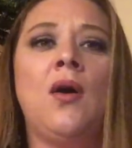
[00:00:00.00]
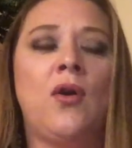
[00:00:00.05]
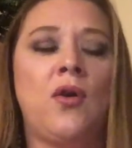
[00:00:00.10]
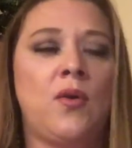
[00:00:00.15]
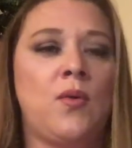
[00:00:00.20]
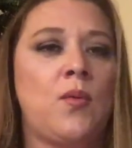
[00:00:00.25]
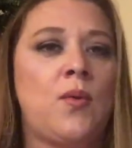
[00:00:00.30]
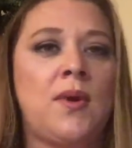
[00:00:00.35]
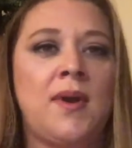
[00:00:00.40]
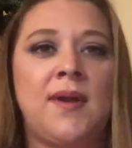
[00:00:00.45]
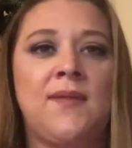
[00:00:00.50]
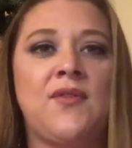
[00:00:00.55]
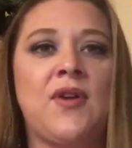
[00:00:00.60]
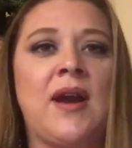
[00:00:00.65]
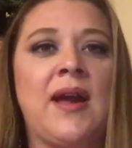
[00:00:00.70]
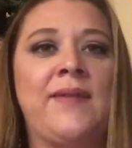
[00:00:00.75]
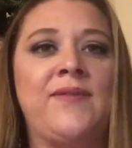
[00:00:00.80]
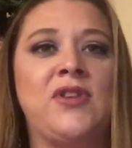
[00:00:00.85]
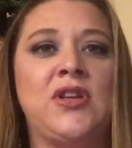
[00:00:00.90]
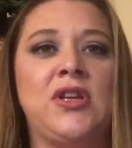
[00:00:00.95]
or whatever
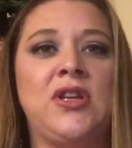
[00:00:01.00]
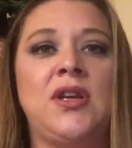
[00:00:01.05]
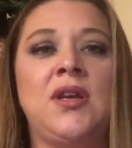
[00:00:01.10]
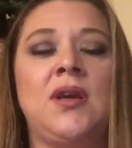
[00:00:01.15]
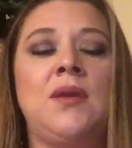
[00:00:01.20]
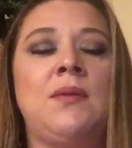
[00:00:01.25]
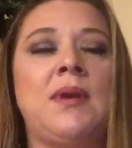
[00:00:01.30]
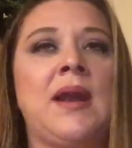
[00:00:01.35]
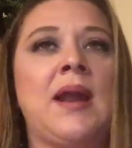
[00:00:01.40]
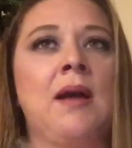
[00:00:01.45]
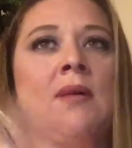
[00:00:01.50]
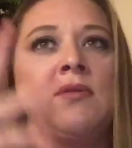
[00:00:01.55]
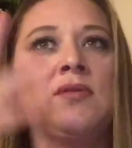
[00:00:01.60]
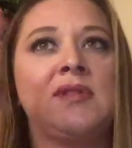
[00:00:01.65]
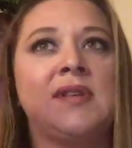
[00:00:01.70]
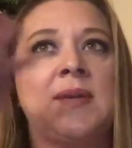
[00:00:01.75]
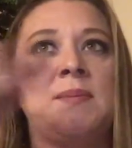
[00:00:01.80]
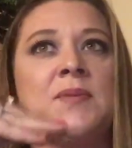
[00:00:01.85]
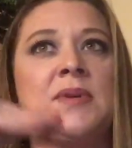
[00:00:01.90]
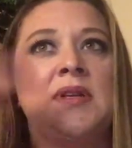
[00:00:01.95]
I have to do, and I'll
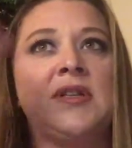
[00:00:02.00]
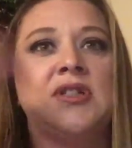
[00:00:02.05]
simply